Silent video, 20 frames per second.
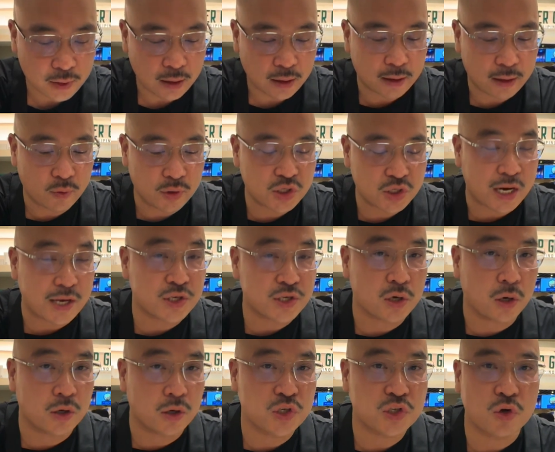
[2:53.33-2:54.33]
which I
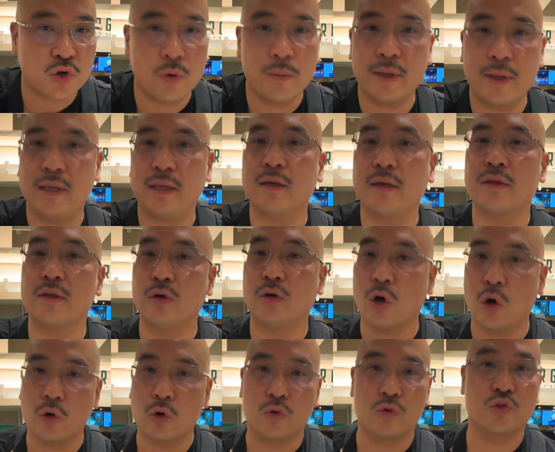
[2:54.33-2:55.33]
saw so many of the
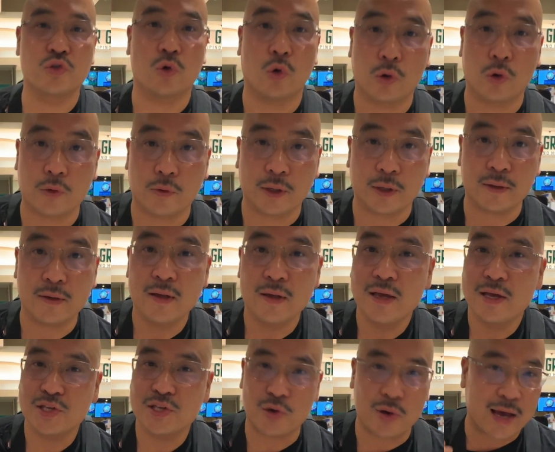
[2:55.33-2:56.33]
locals ordering,
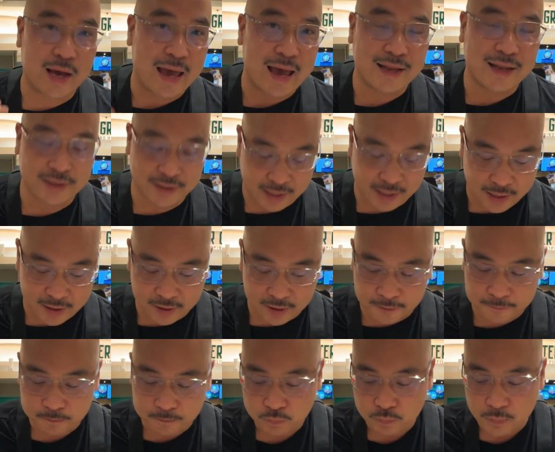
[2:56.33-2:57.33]
so I had to get it.
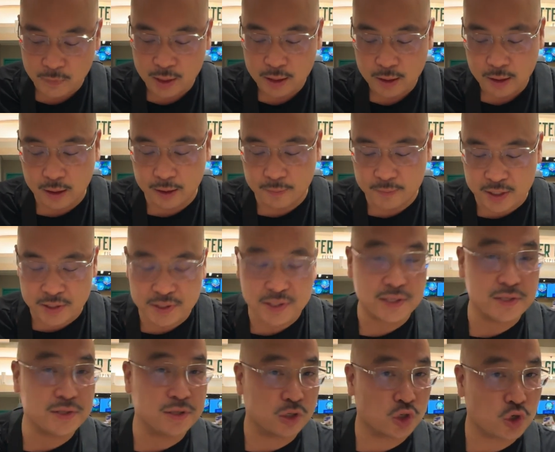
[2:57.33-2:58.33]
This is
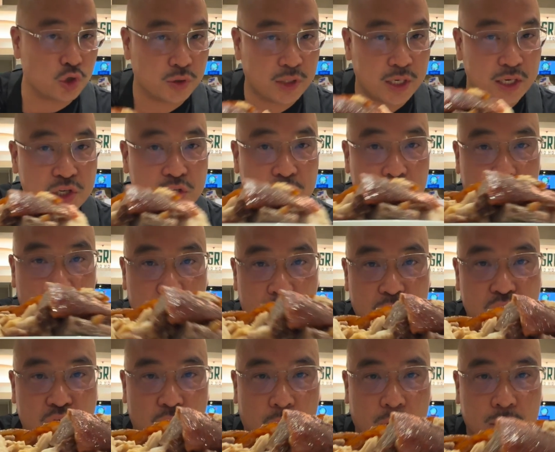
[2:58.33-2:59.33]
the traditional
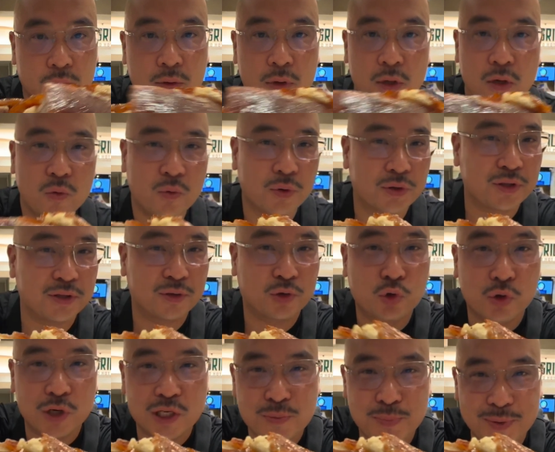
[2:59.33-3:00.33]
lechon with the
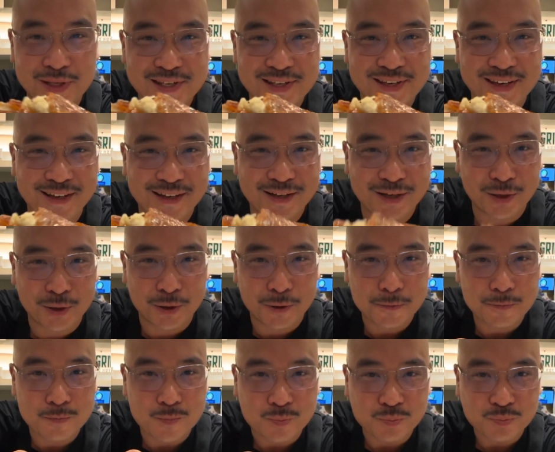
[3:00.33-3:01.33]
crispy skin here.
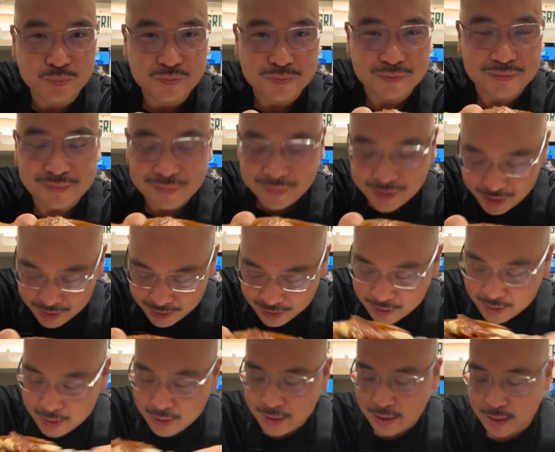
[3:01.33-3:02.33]

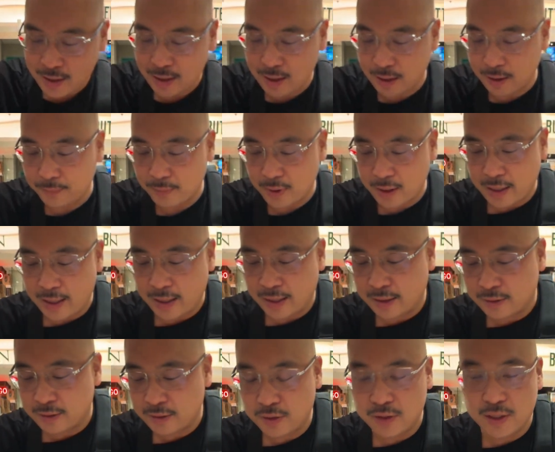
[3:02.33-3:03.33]

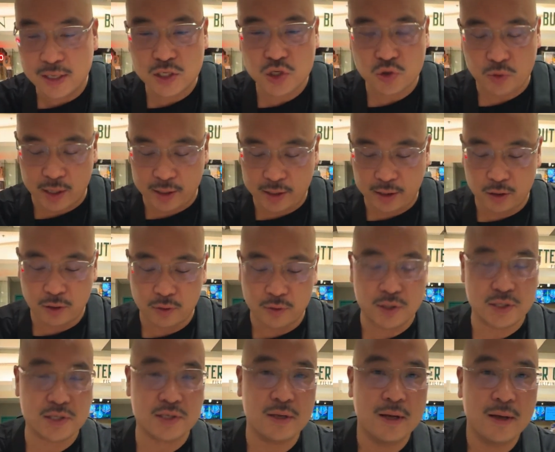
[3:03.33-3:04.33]
And this right here
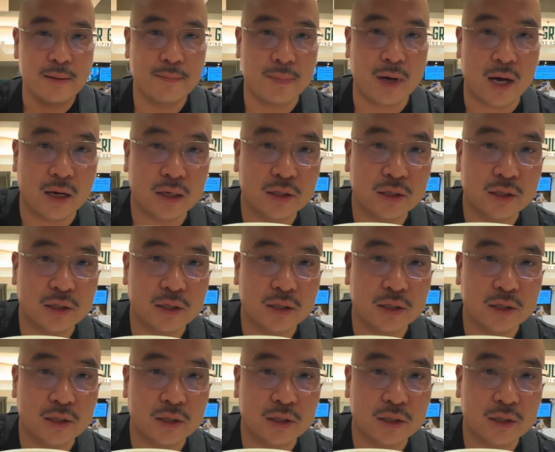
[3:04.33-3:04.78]
is mang